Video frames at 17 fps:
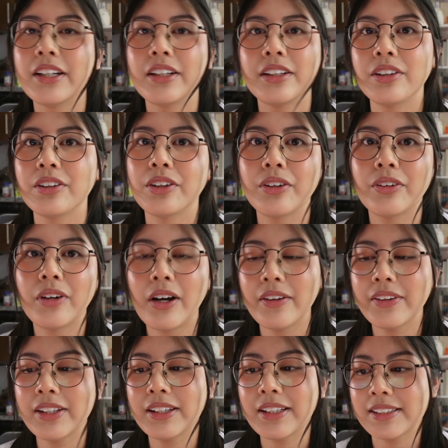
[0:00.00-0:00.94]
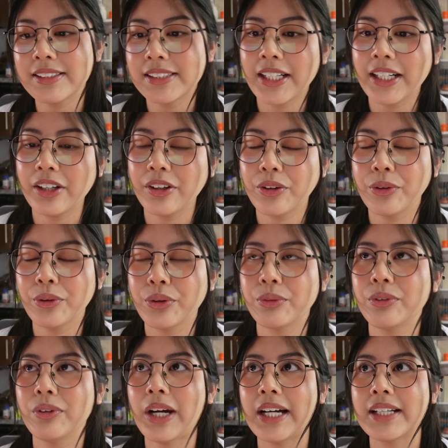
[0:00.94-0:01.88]
you know, all the things that I go
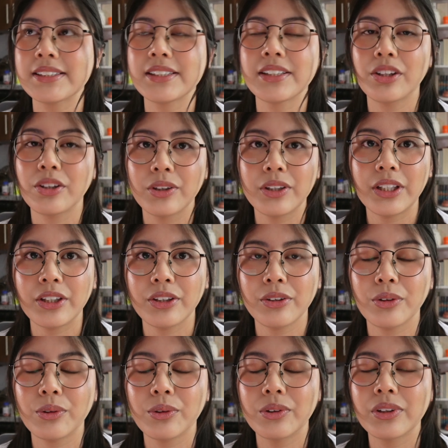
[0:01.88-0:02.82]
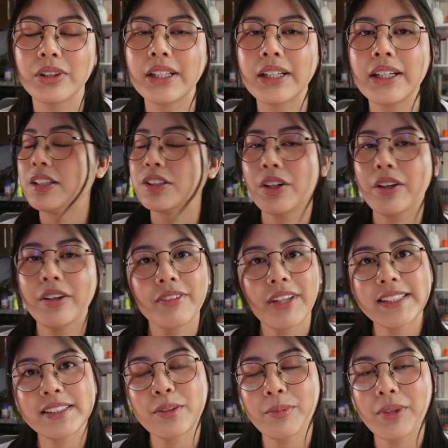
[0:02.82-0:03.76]
through as a 30-year-old. So if
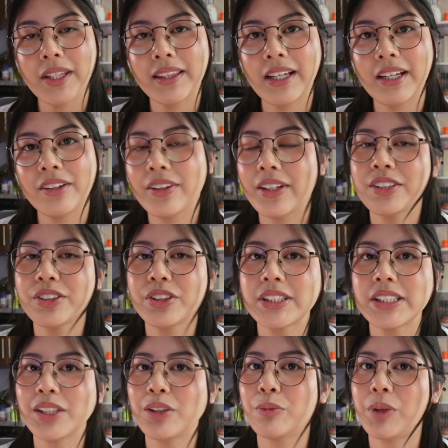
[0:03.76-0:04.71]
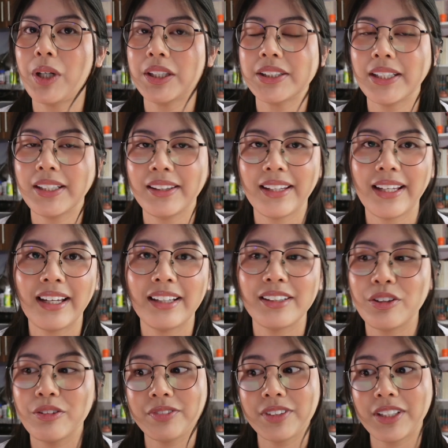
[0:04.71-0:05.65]
that's something that you're interested in watching, then
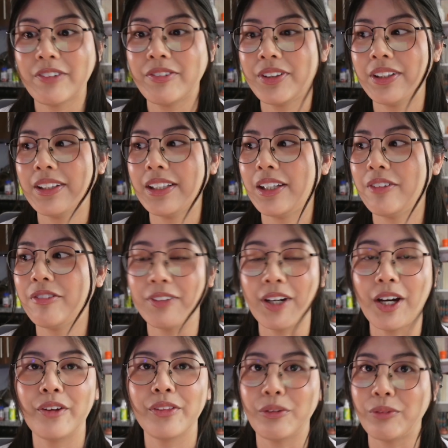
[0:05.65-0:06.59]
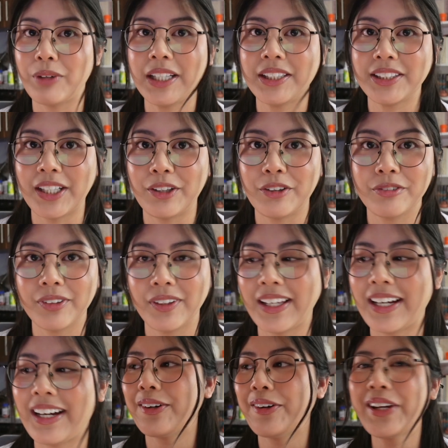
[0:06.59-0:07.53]
you've definitely found the right channel for
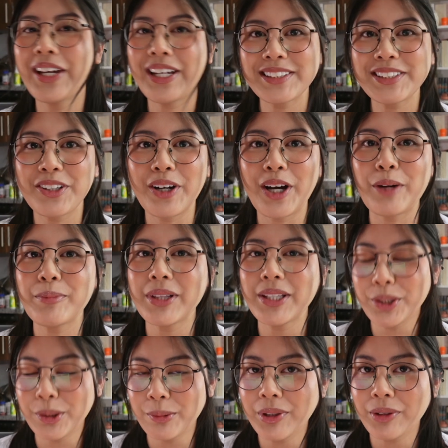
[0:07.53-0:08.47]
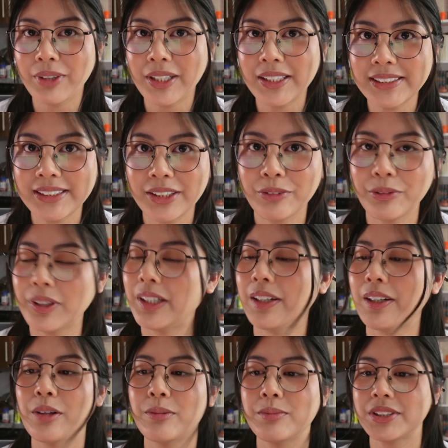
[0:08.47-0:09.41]
that. Okay, so I'm a little bit rusty when it
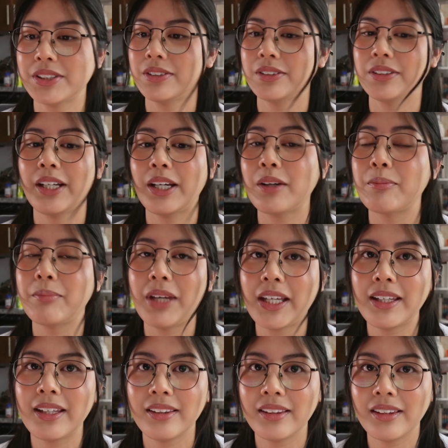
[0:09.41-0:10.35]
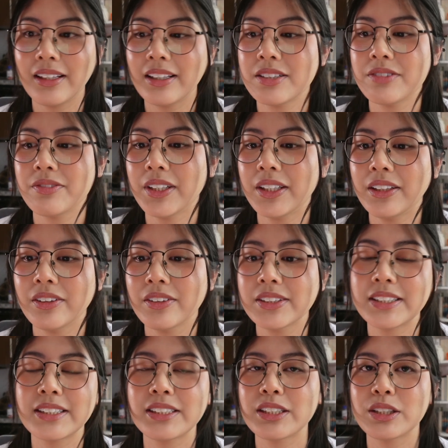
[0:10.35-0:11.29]
comes to like making these videos
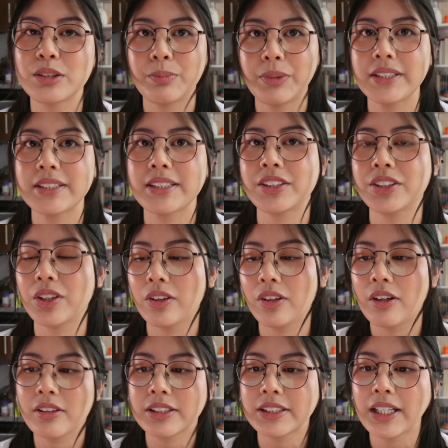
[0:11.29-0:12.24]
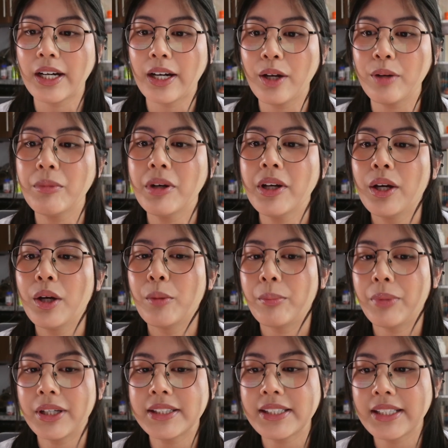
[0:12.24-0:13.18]
since it's been such a long time,
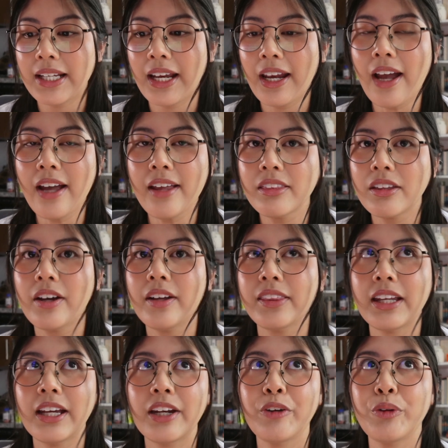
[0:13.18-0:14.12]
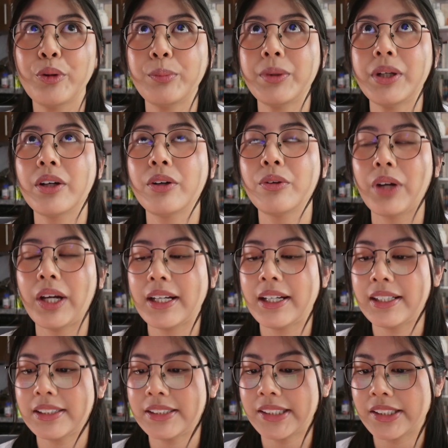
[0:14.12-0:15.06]
but today I thought that it would be a great
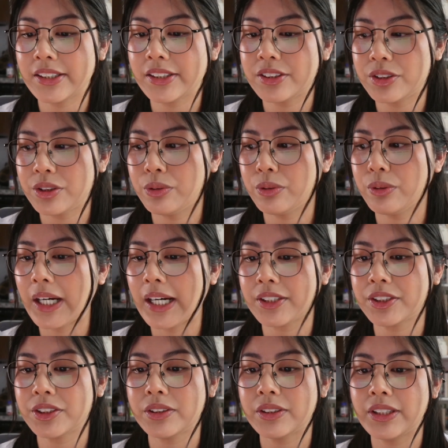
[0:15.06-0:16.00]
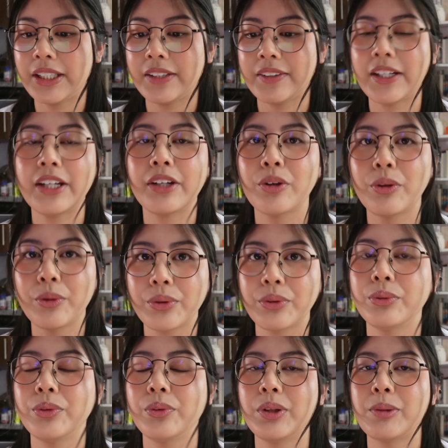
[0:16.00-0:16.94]
idea to actually like go
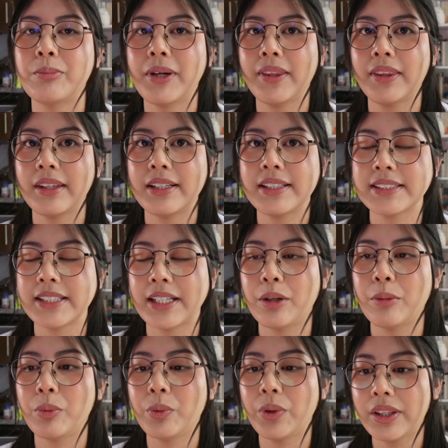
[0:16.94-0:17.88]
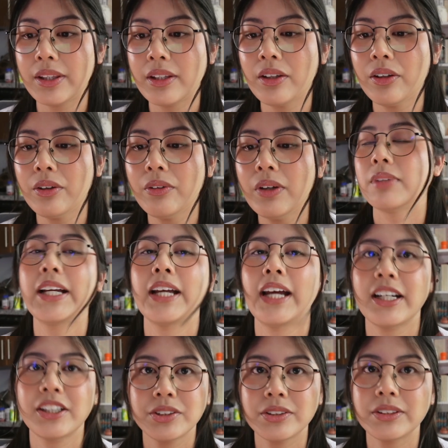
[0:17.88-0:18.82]
through the monthly setup with you, like
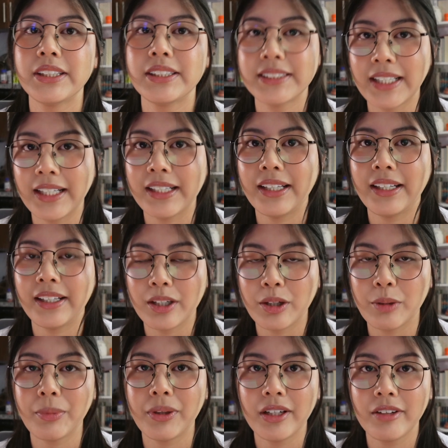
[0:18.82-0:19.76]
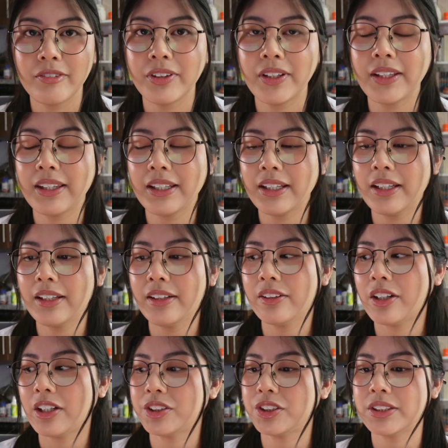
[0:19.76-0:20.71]
actually setting it up and everything,
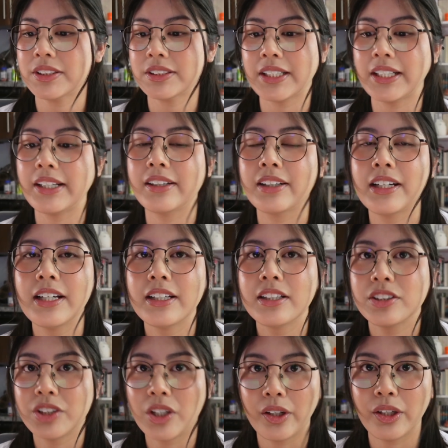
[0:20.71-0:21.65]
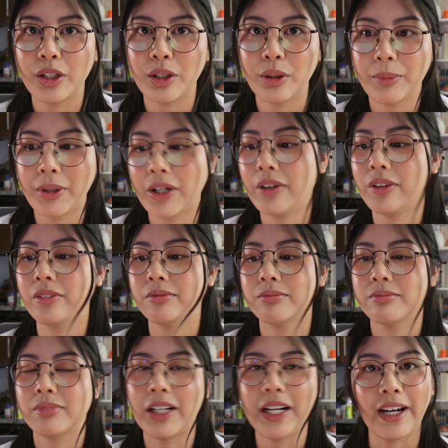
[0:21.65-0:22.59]
not just like talking about
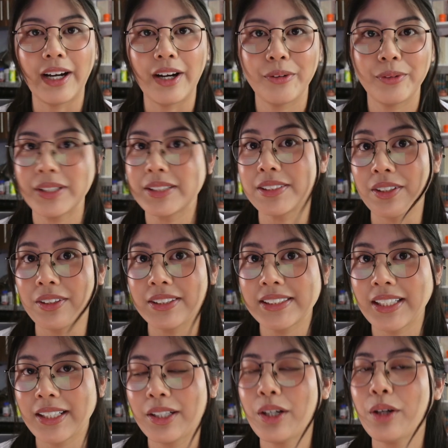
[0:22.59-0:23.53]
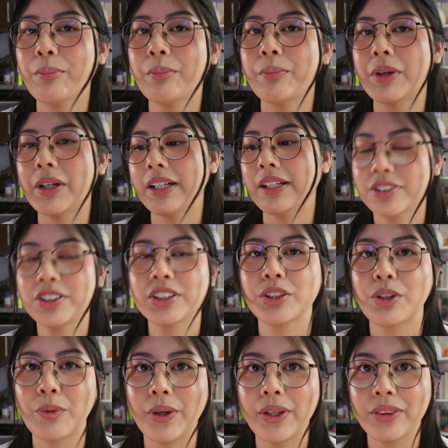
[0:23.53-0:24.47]
how it's all set up, but just
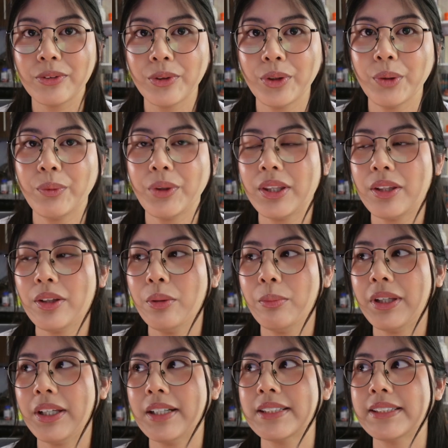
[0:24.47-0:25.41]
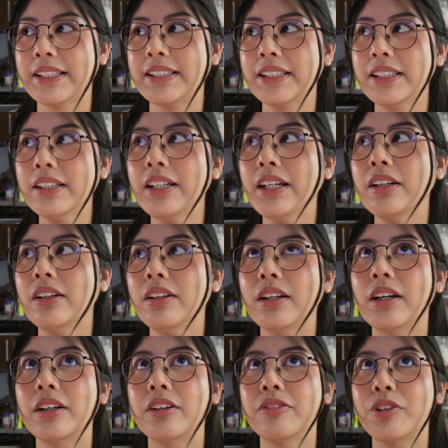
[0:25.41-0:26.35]
going through it with you, because I did get a
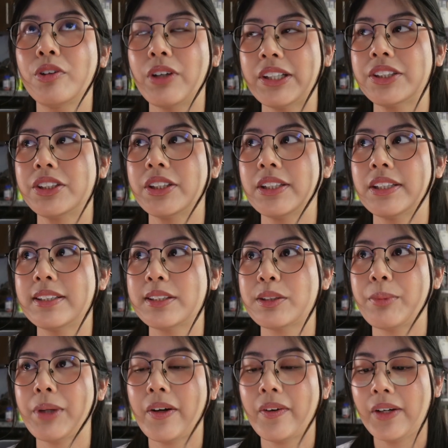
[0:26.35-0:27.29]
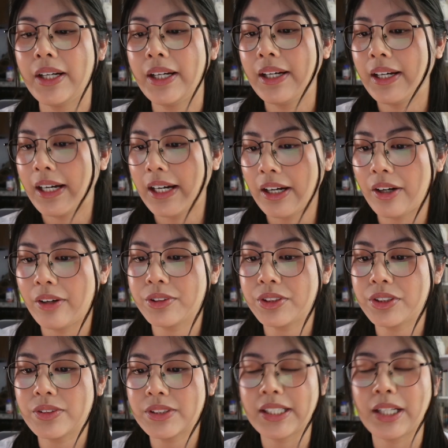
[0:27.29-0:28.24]
lot of questions about how
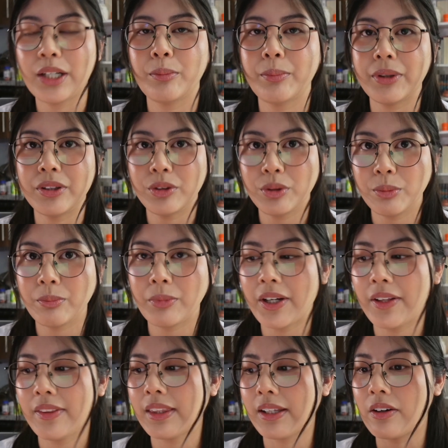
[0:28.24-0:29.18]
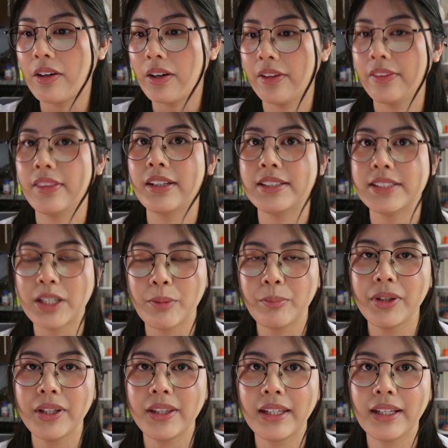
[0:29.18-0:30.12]
to set up a new month on the
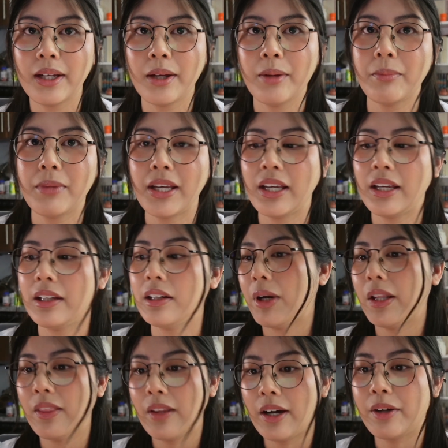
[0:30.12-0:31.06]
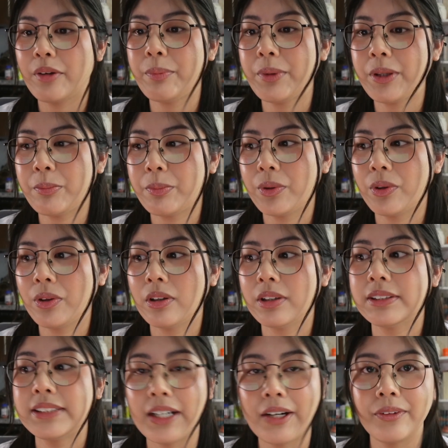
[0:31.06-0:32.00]
template that I made. A lot of
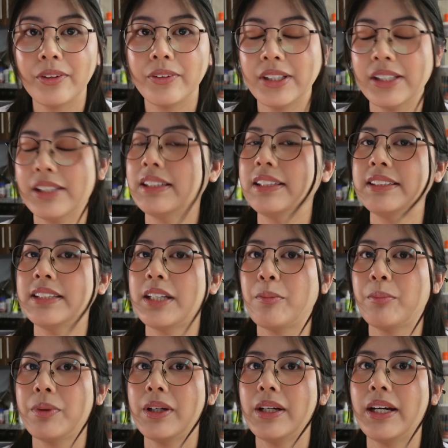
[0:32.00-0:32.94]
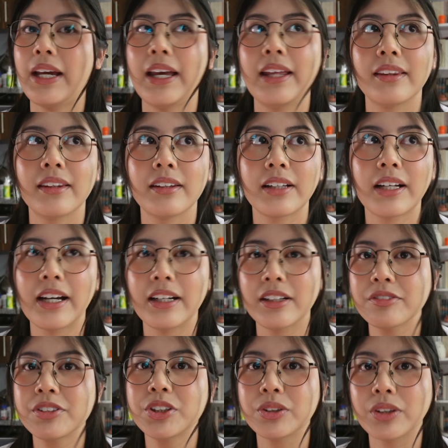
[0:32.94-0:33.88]
people downloaded this template and kind
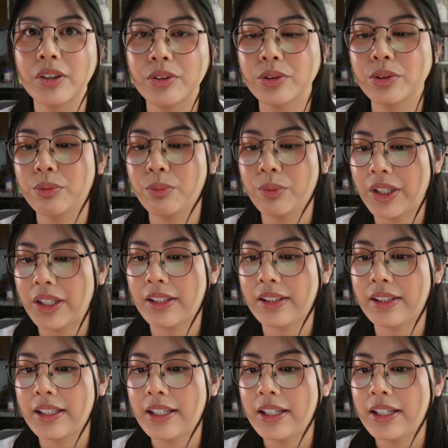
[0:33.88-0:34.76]
of struggled with